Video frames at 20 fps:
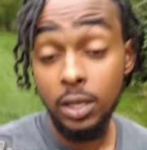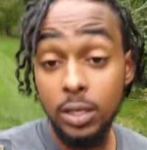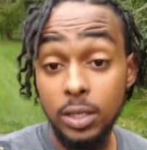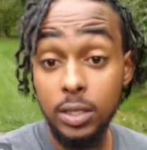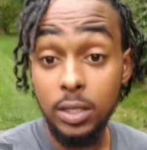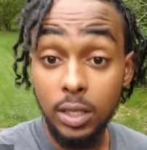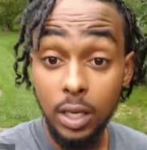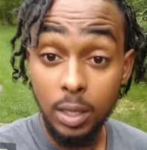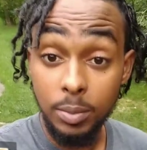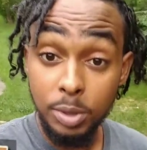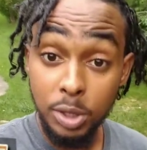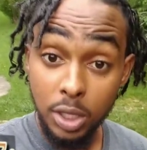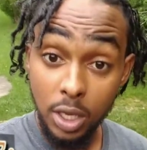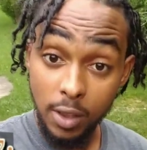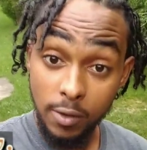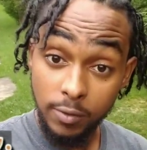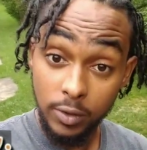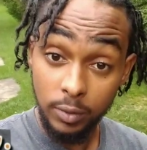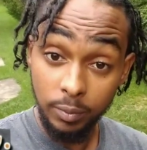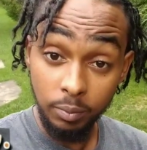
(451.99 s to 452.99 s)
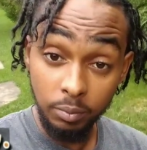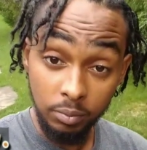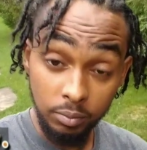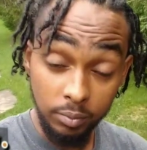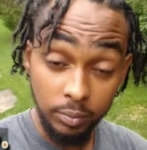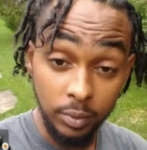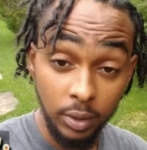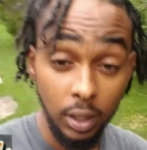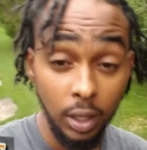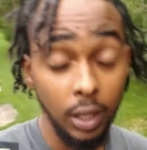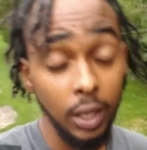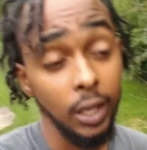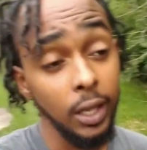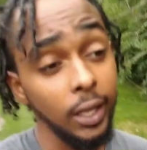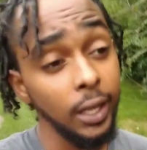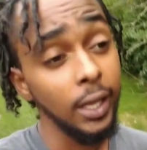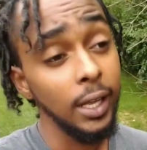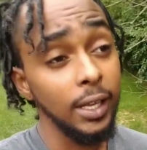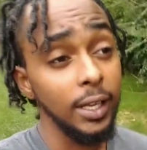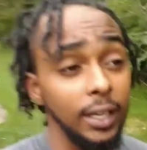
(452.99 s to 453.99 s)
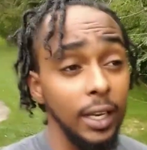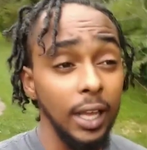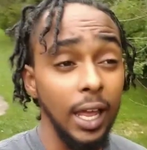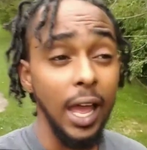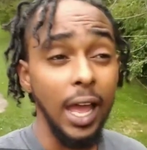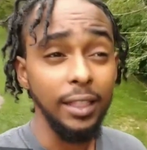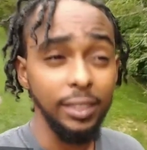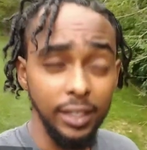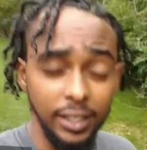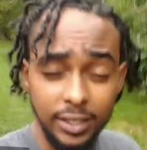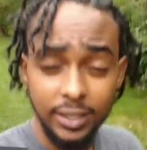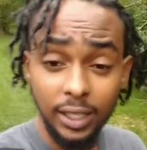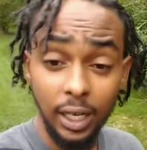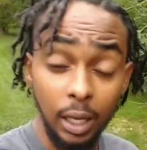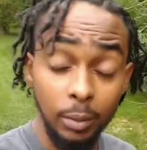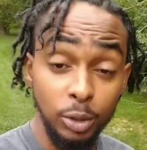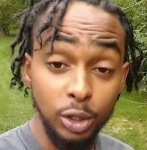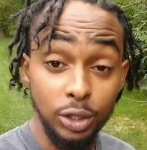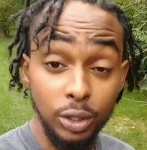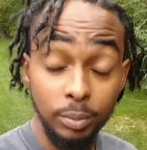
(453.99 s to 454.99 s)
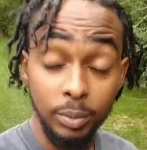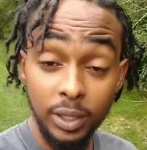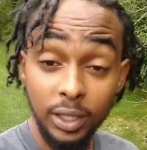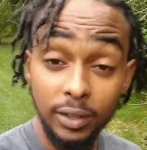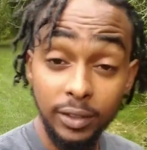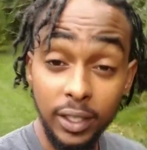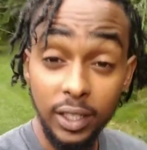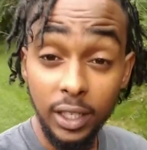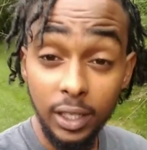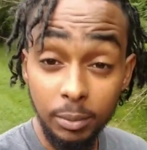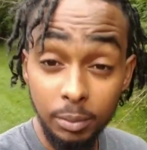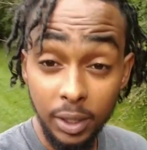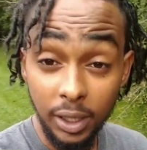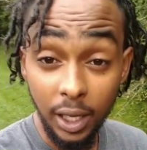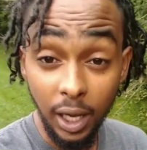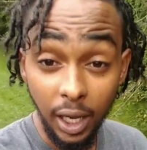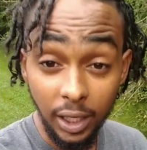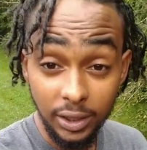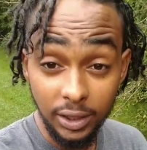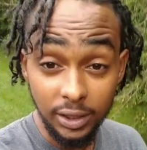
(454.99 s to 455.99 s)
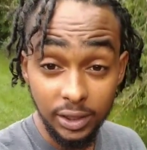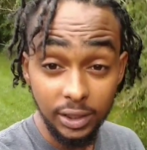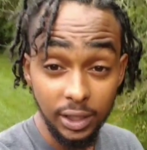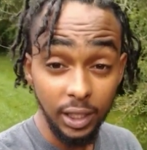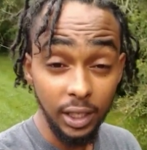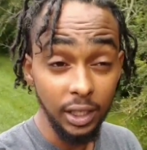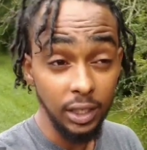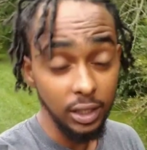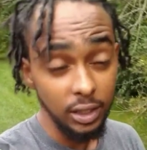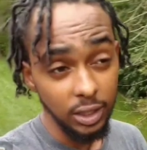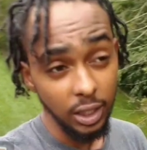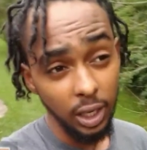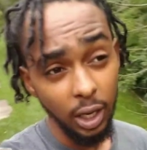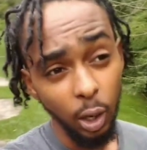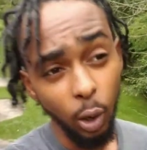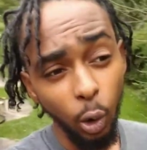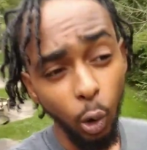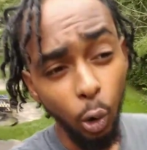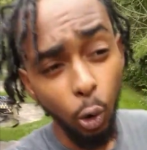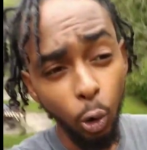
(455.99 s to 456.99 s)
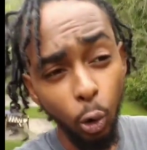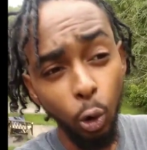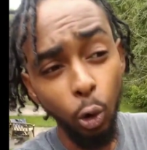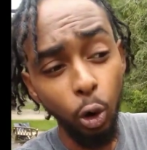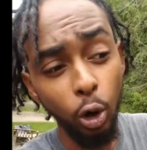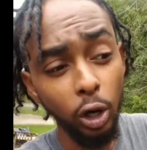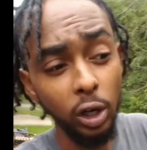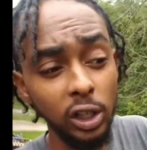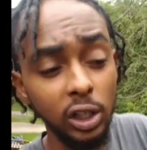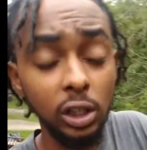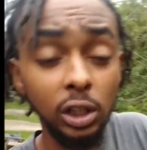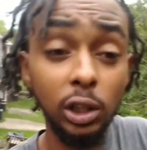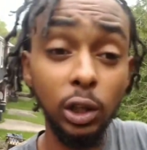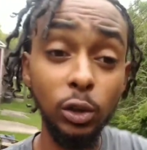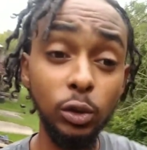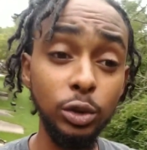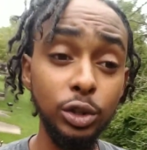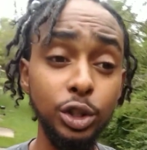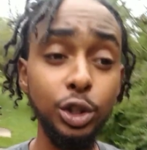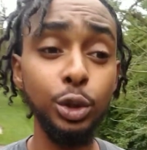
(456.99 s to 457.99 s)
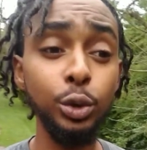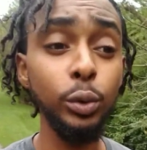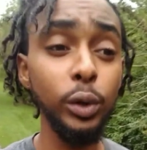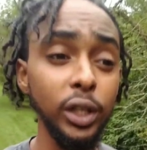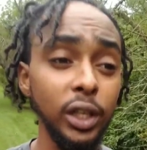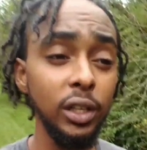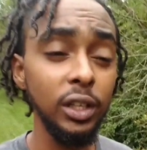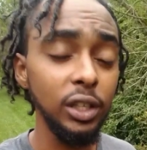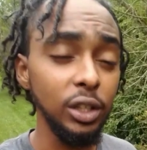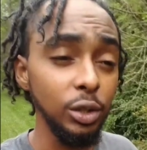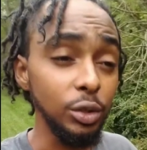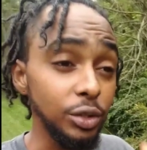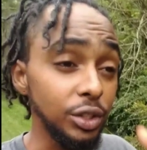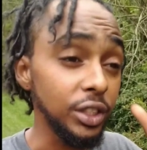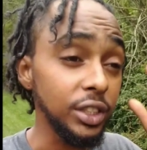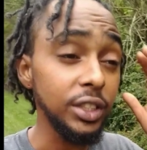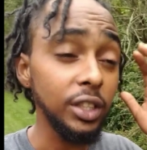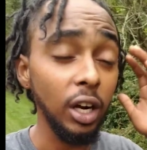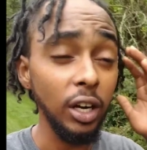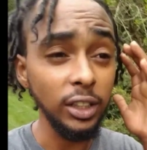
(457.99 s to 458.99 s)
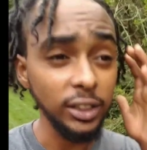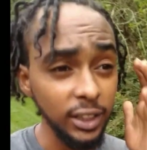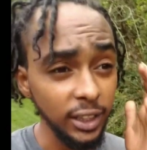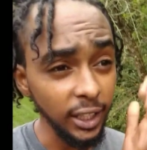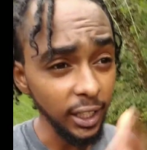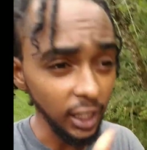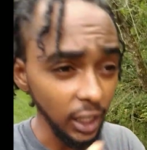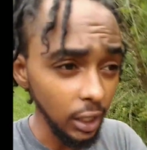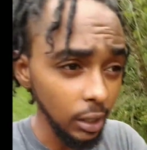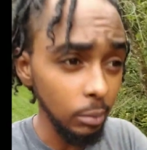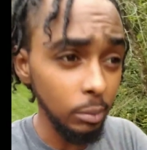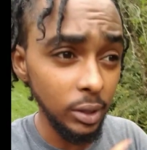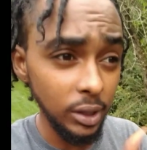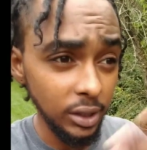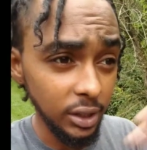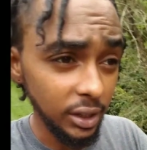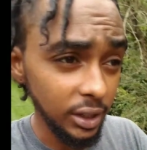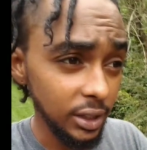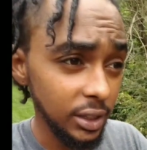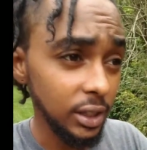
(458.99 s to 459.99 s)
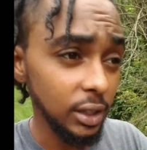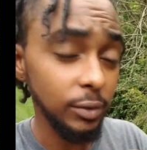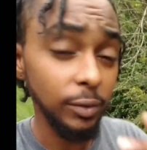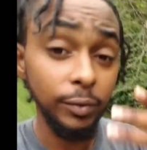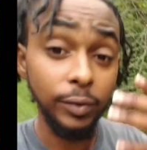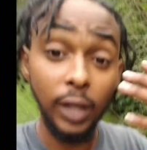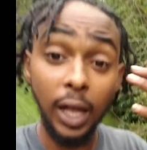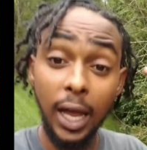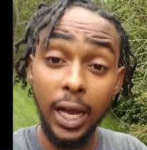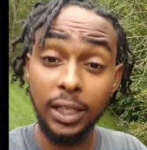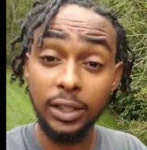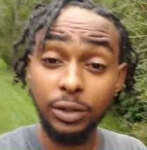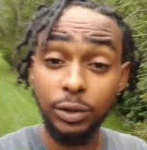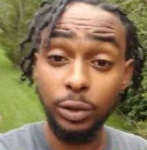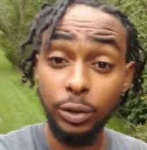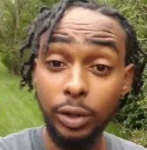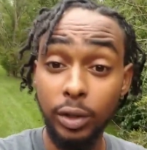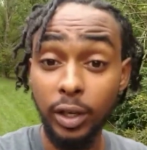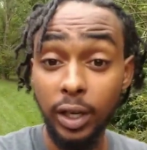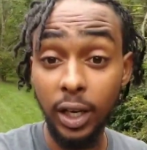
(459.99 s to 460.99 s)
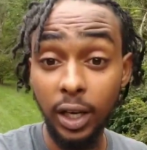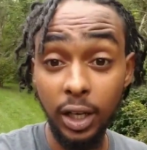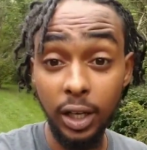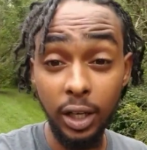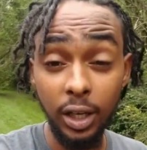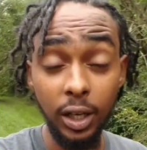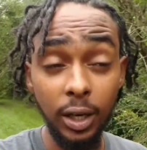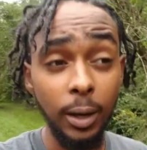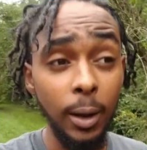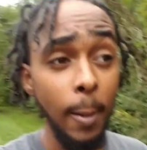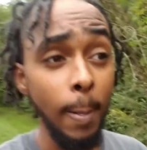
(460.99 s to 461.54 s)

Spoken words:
Step 7. At this time, you should be in the hypnagogic state, or close to it. You should start seeing images flash through your head.